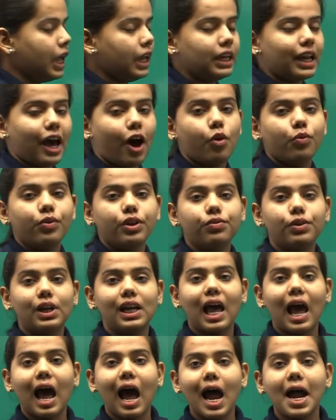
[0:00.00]
Now we
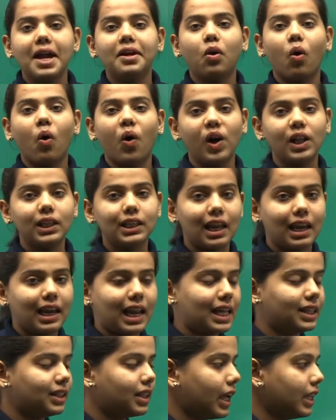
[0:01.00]
will add all the
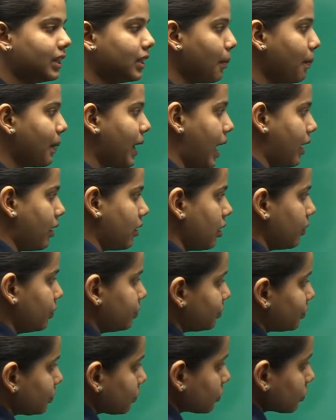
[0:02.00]
length and the breadth.
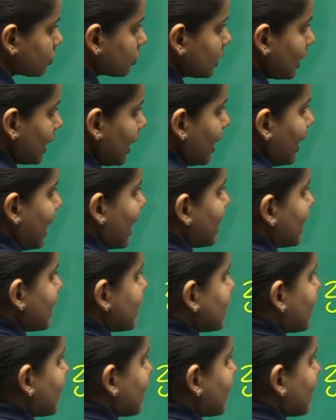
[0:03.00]
Let us